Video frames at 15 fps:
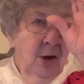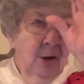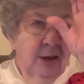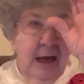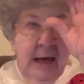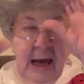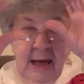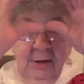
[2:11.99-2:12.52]

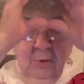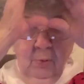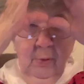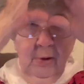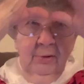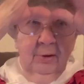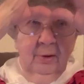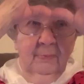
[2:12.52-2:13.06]
they had to
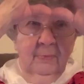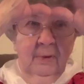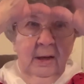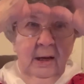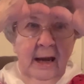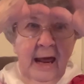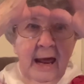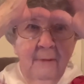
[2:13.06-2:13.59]
wear the
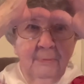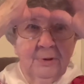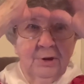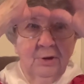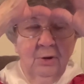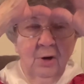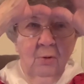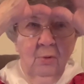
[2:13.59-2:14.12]
lamps,
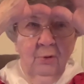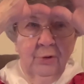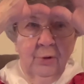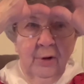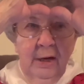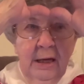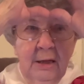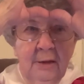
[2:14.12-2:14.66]
you know, on their
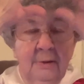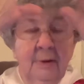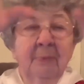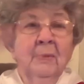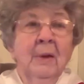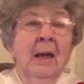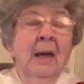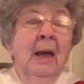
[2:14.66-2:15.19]
head
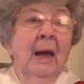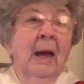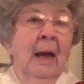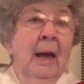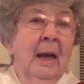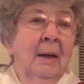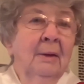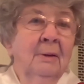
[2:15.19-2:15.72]

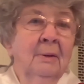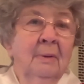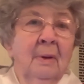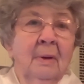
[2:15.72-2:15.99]
and